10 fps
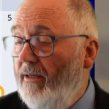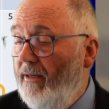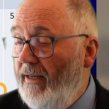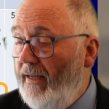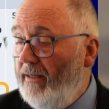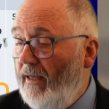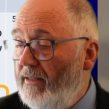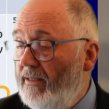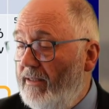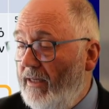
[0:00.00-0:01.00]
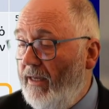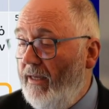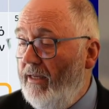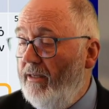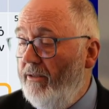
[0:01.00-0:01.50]
let us
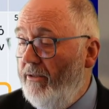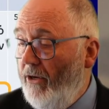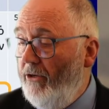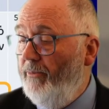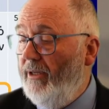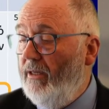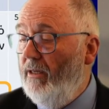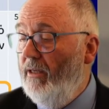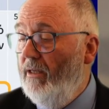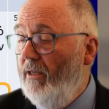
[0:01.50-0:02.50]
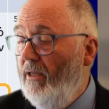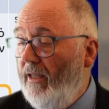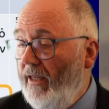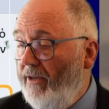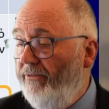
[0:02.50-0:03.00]
see, idomen,
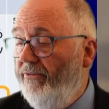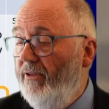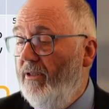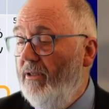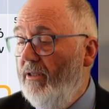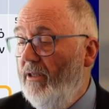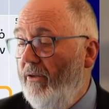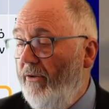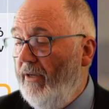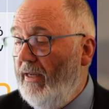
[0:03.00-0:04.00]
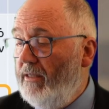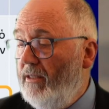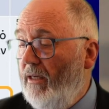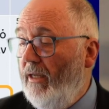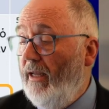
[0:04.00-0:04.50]
if
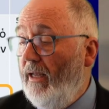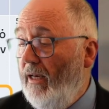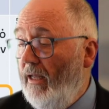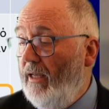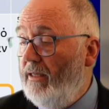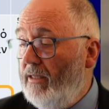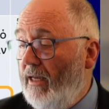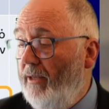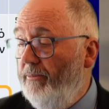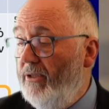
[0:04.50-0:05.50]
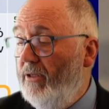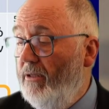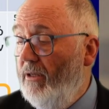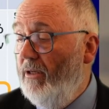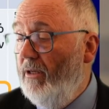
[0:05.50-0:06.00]
erketai Elias comes,
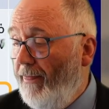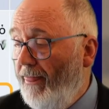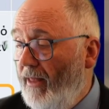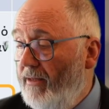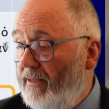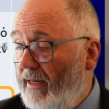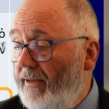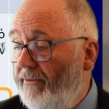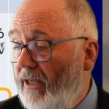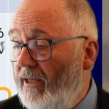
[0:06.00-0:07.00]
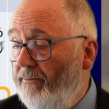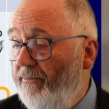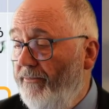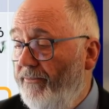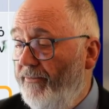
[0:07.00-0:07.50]
saving him.
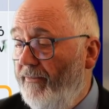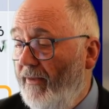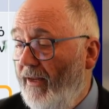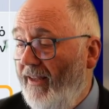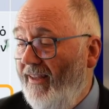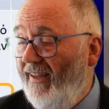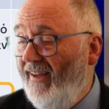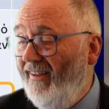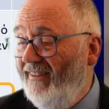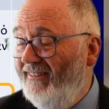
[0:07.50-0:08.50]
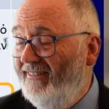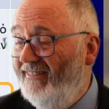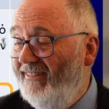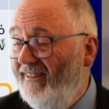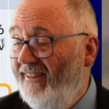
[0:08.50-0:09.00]
Yeah,
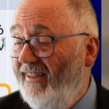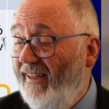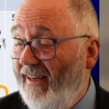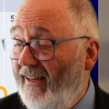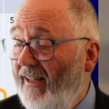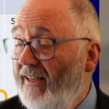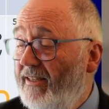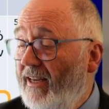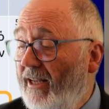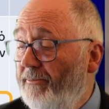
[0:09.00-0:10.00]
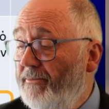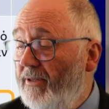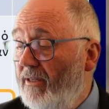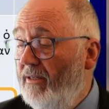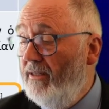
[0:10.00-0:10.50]
Elias
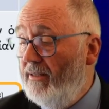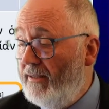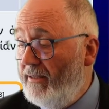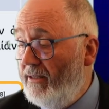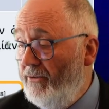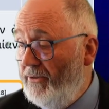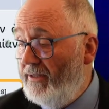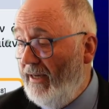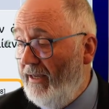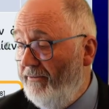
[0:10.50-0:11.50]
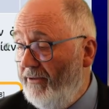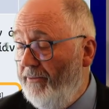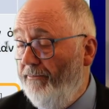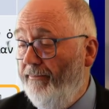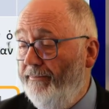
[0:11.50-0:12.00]
comes to save
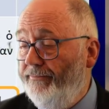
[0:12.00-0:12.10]
him.